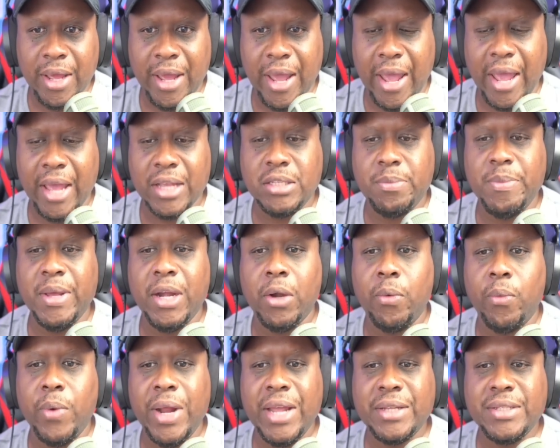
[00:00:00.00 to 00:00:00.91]
has been
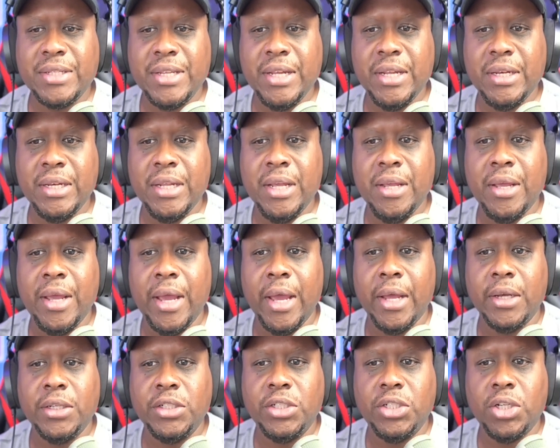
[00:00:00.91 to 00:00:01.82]
arrested
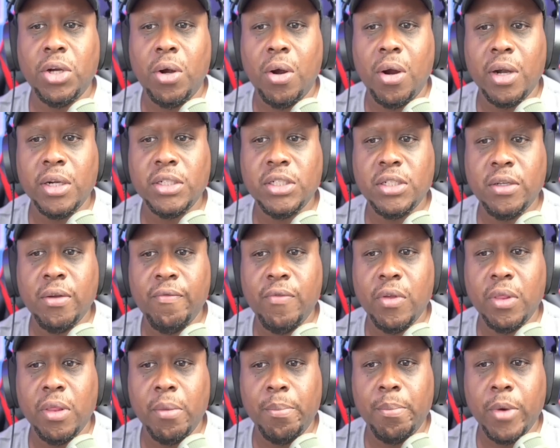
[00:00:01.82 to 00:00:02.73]
and charged
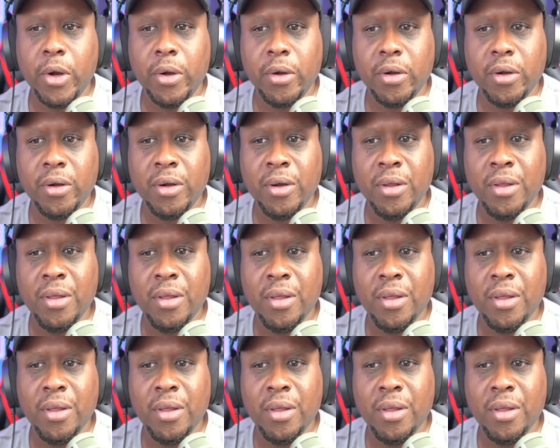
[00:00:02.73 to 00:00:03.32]
for the murder